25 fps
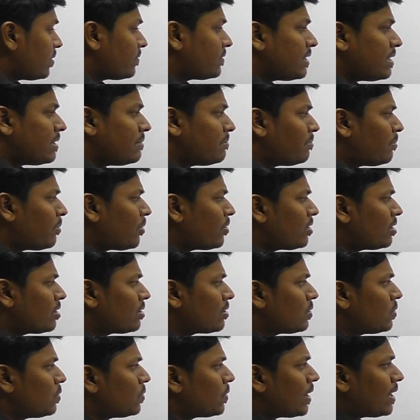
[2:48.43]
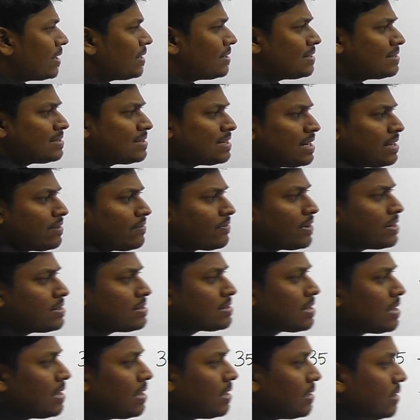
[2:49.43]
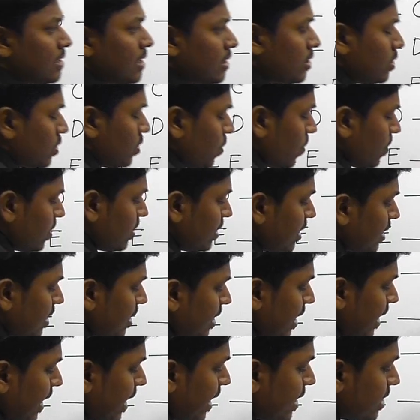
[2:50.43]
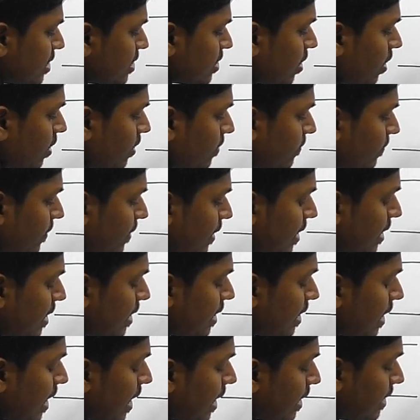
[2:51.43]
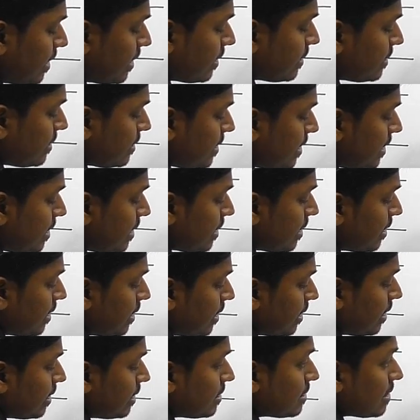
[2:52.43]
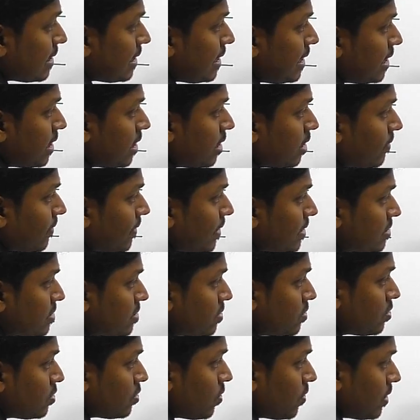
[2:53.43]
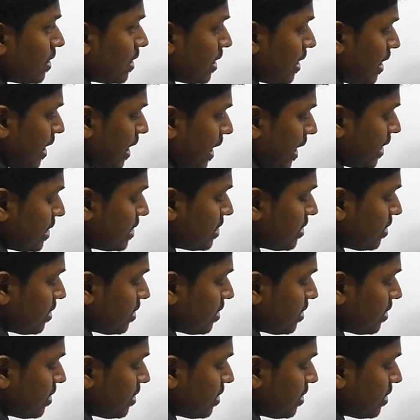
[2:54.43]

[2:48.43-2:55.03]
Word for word: of the important clue right listen here friends the total age of e and c is equals to total age